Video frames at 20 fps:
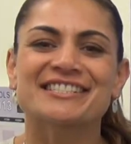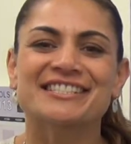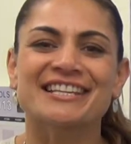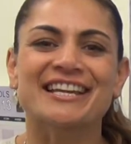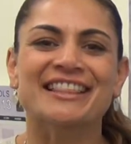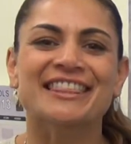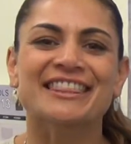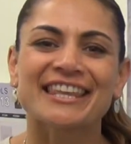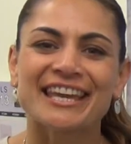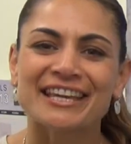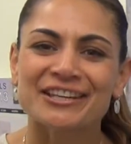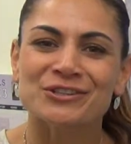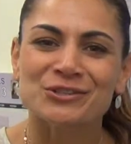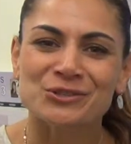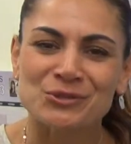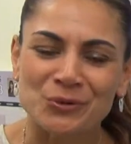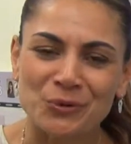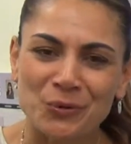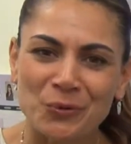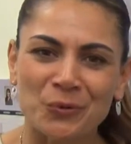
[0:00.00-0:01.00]
say thank you
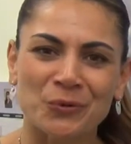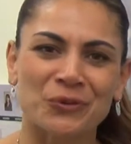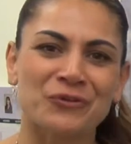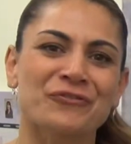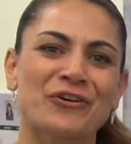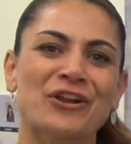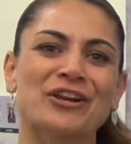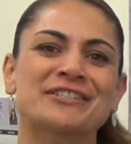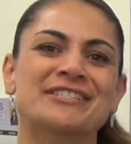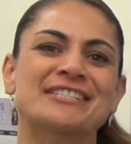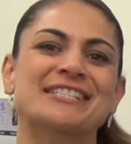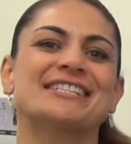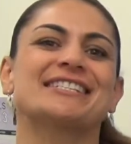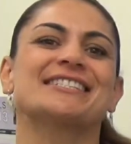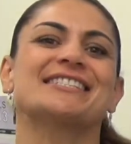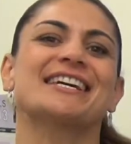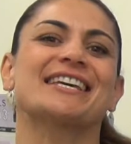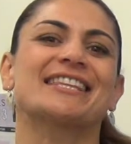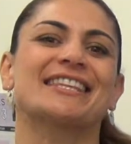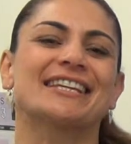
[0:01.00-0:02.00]
to all the
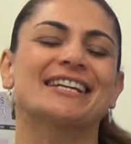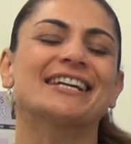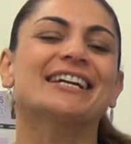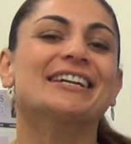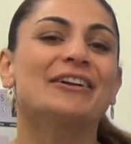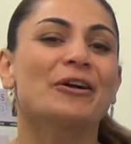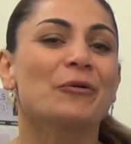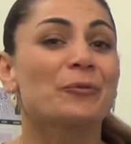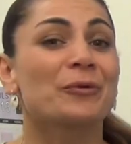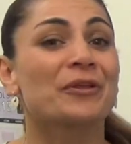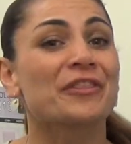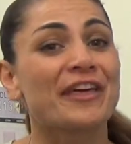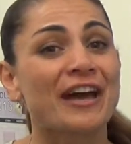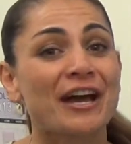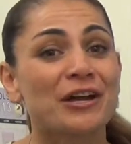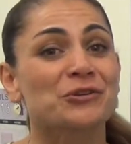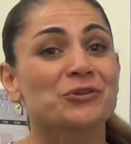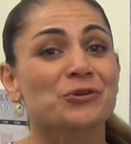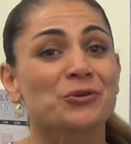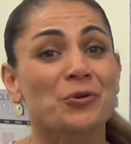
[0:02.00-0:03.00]
volunteers out there.
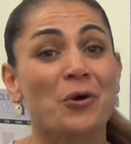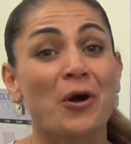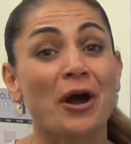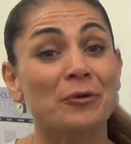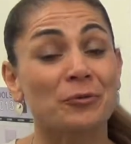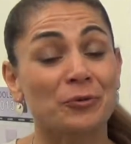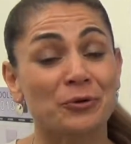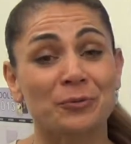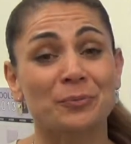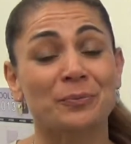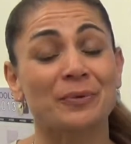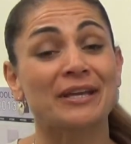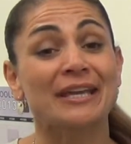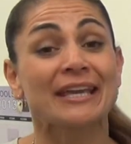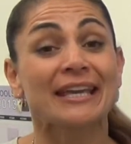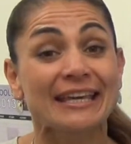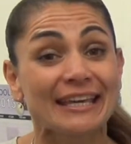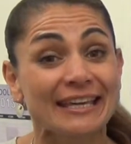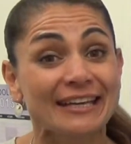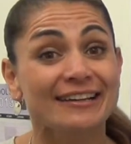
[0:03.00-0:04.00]
Without you, I wouldn't be
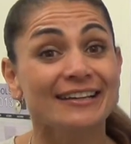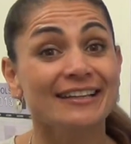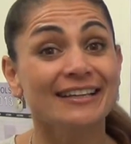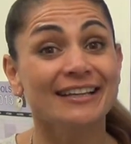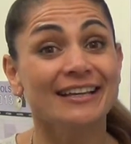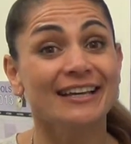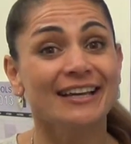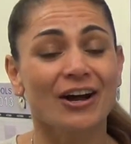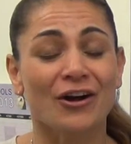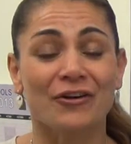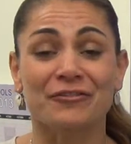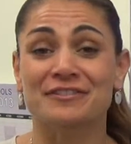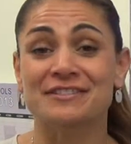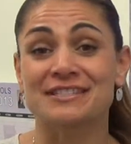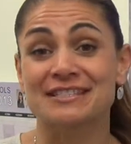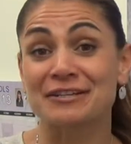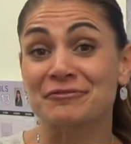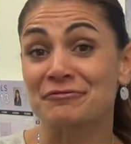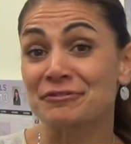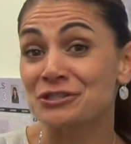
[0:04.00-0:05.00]
here.
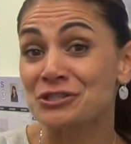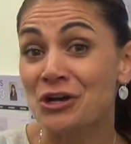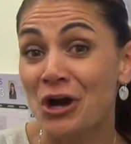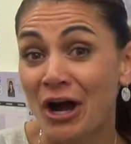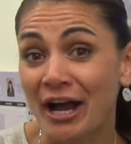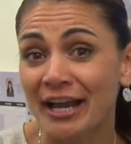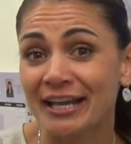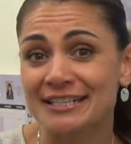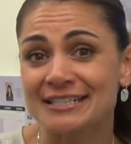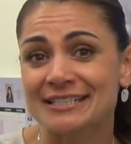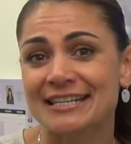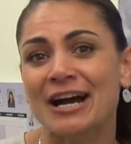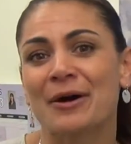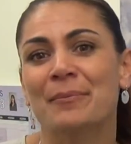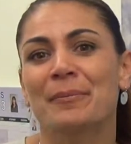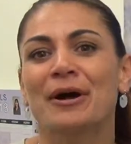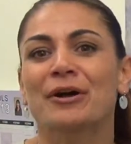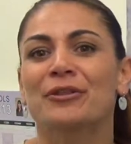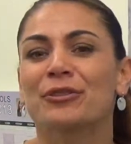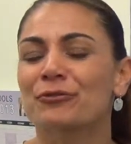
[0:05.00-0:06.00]
Obviously retired
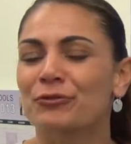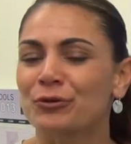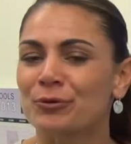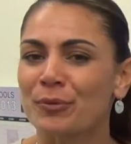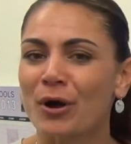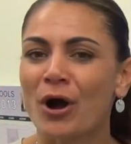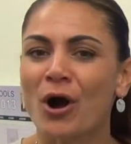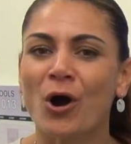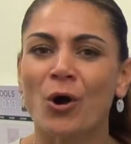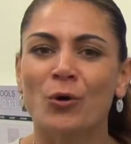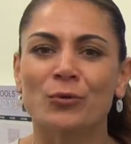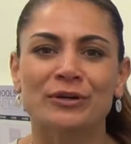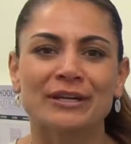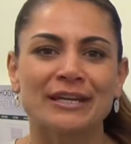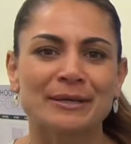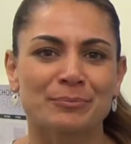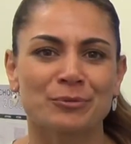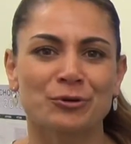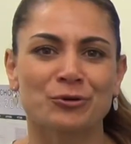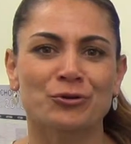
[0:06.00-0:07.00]
now, but through my whole
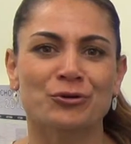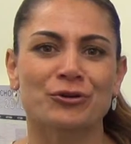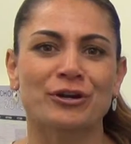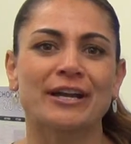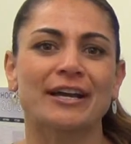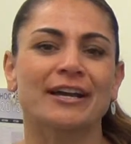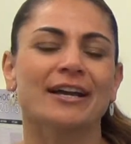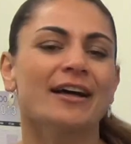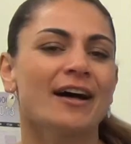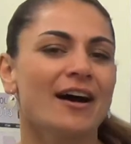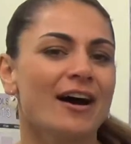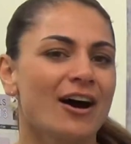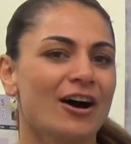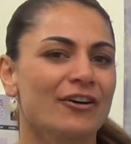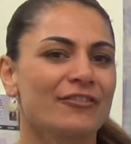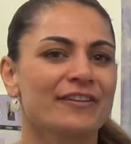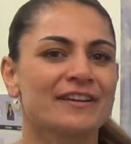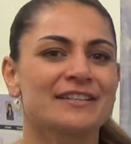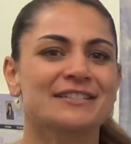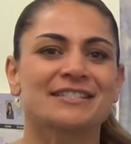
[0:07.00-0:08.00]
netball career,
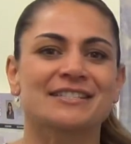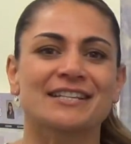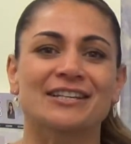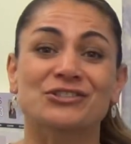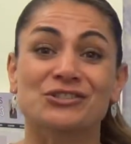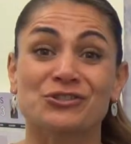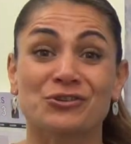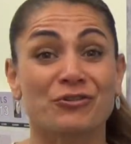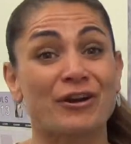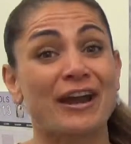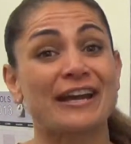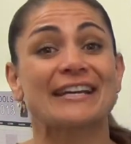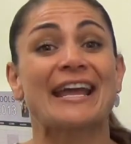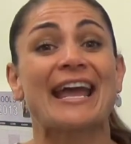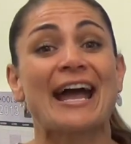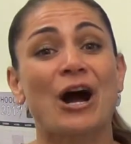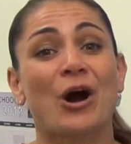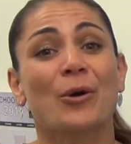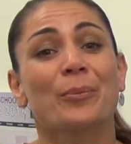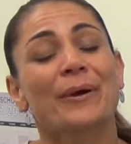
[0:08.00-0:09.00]
I've had such great
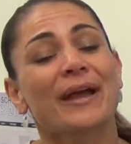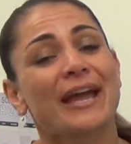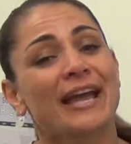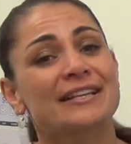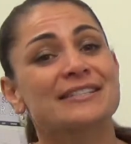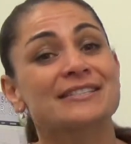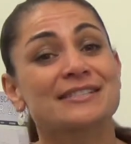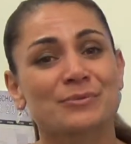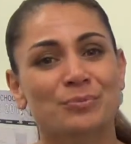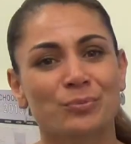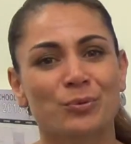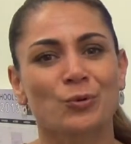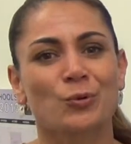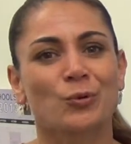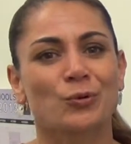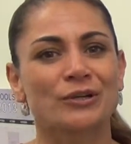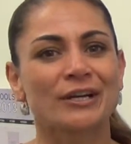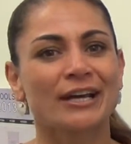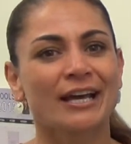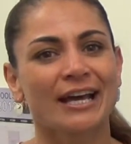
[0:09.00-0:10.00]
help and
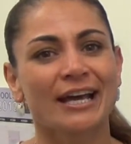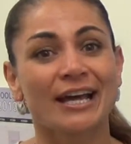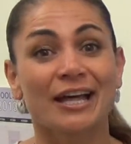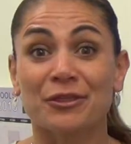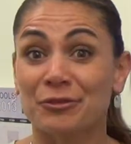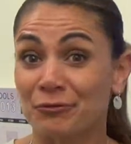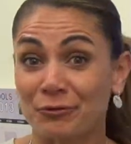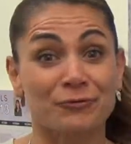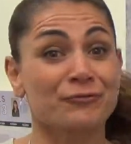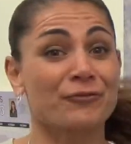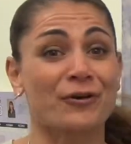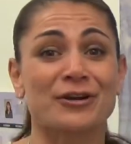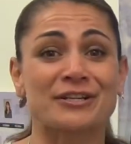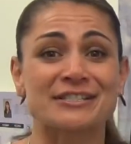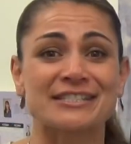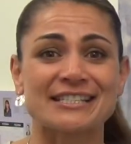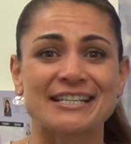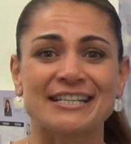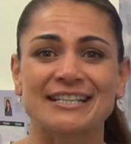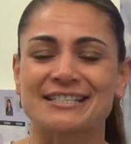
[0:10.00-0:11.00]
support through
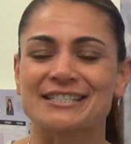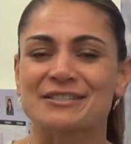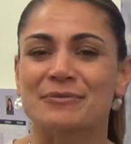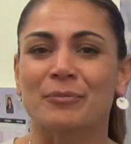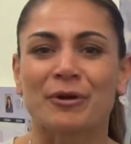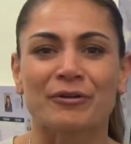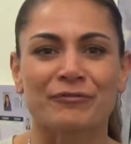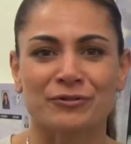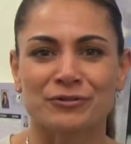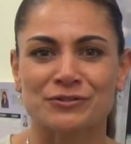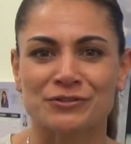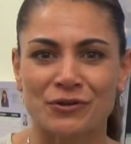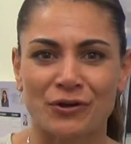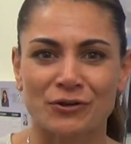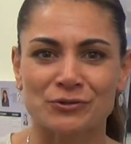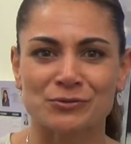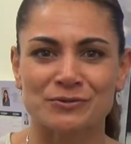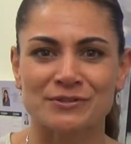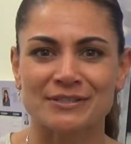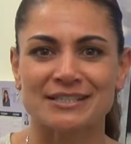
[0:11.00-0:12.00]
volunteers. My first
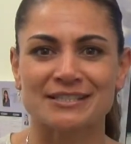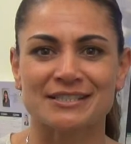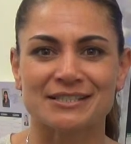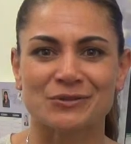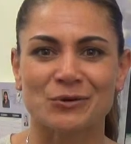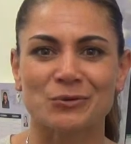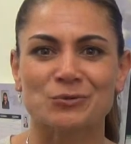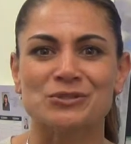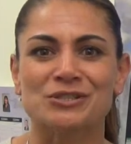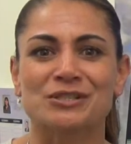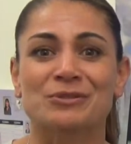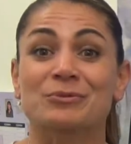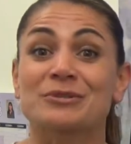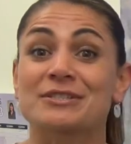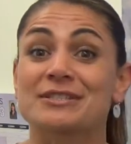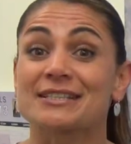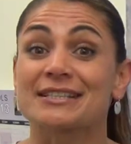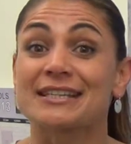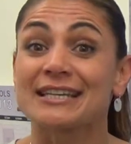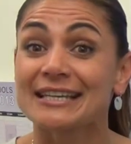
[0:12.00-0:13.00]
coach was at school. She
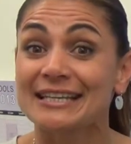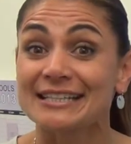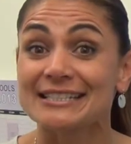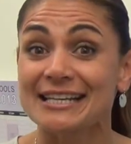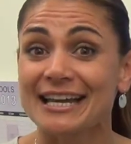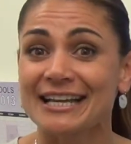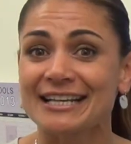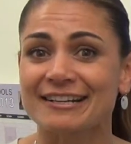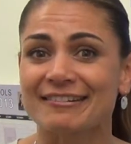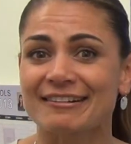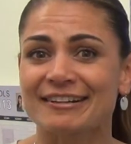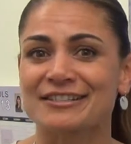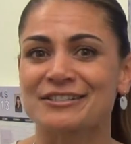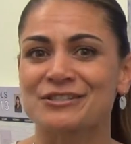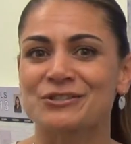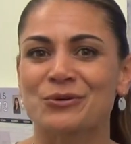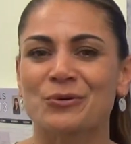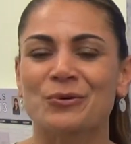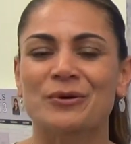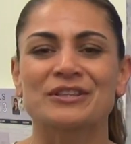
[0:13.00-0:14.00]
was a caretaker at the
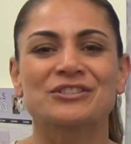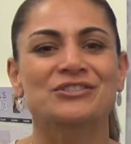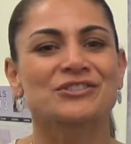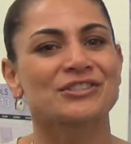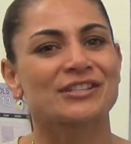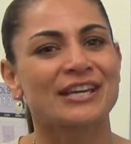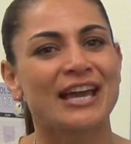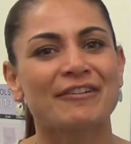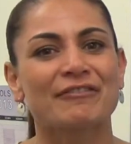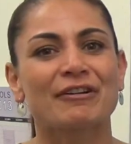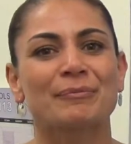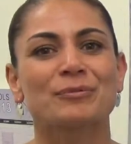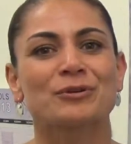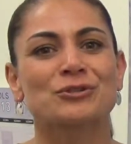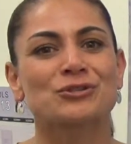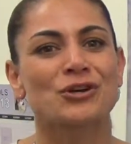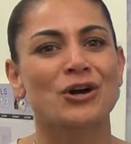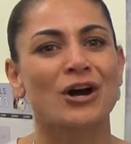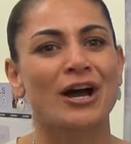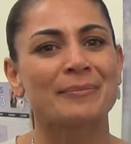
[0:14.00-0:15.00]
school, and she gave up her
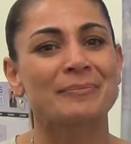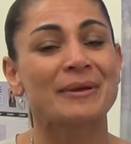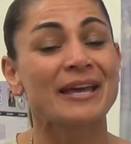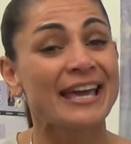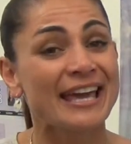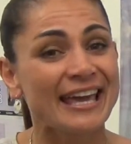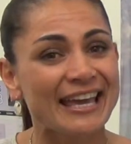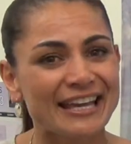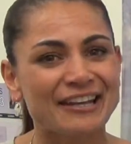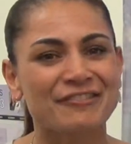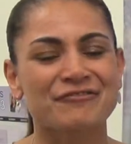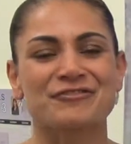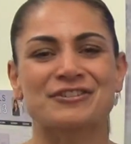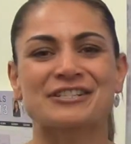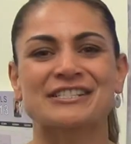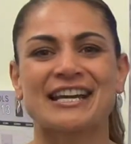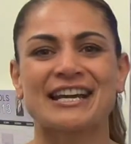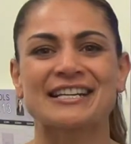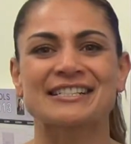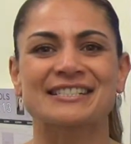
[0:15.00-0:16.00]
time
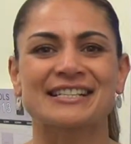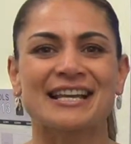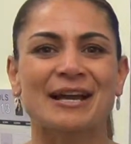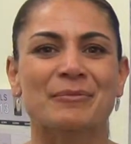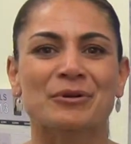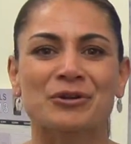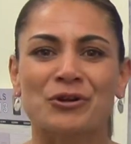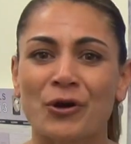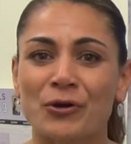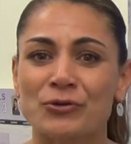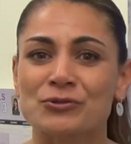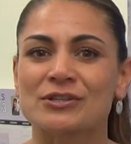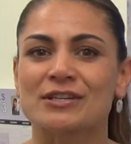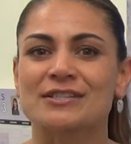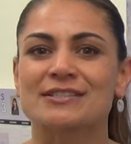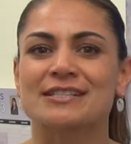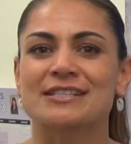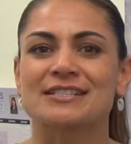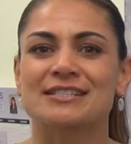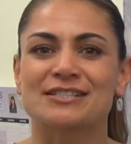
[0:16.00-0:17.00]
every day to come and coach
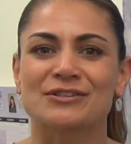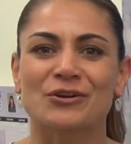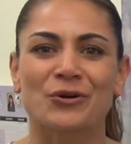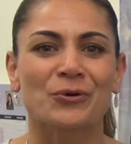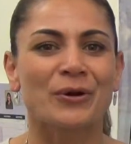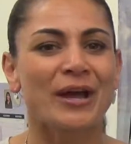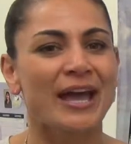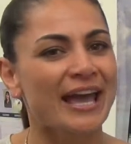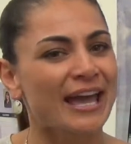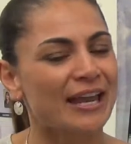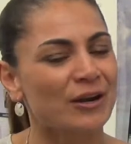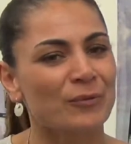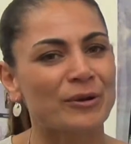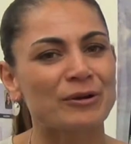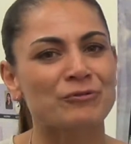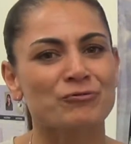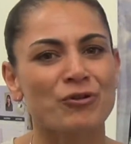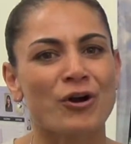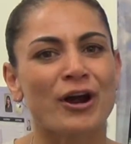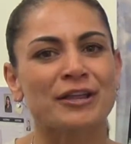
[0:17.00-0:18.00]
us at school. And it
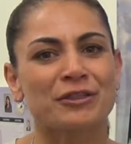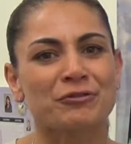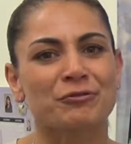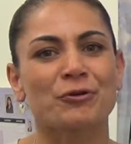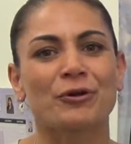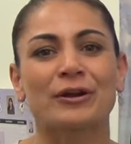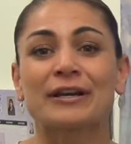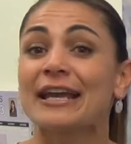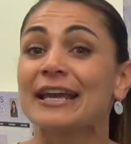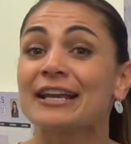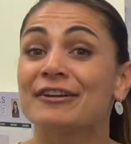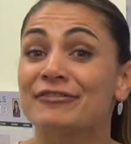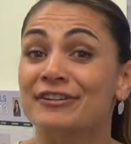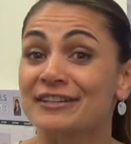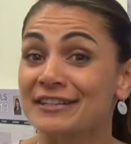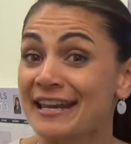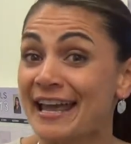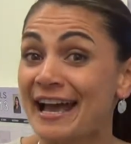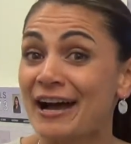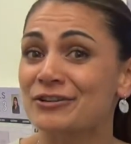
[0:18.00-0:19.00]
went right through, and
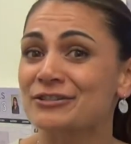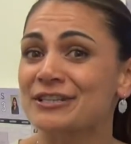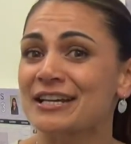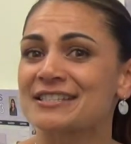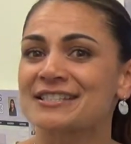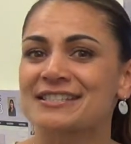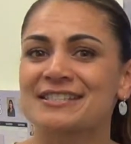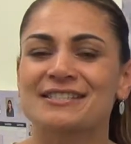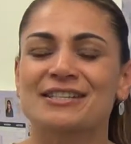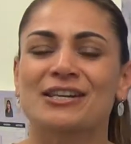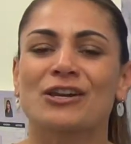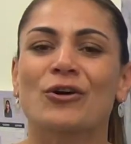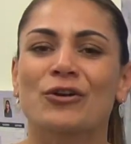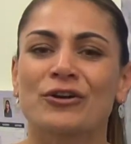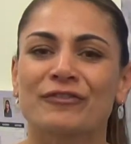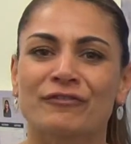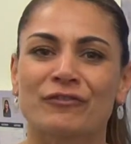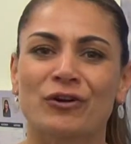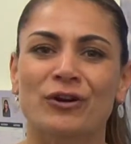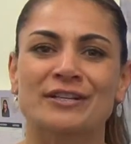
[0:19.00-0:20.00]
even nowadays there's a lot
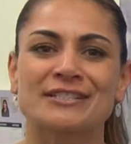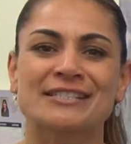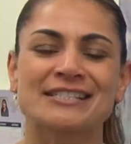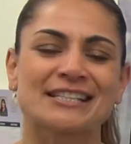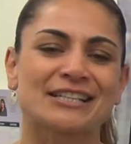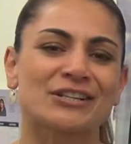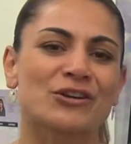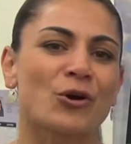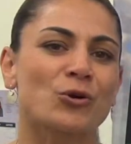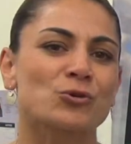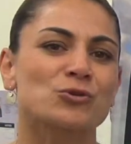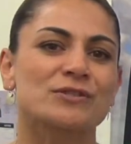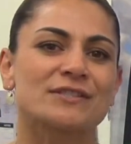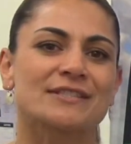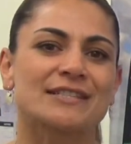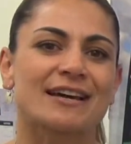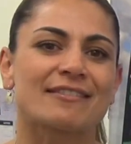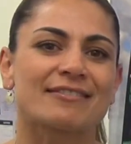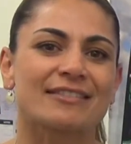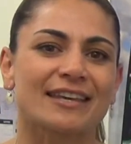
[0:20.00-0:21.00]
of volunteer
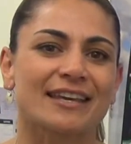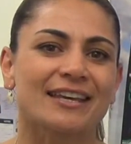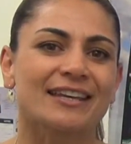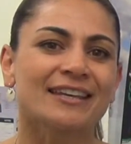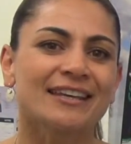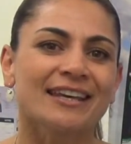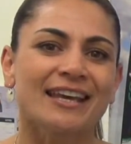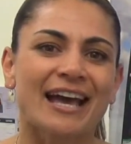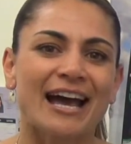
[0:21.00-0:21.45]
coaches out there.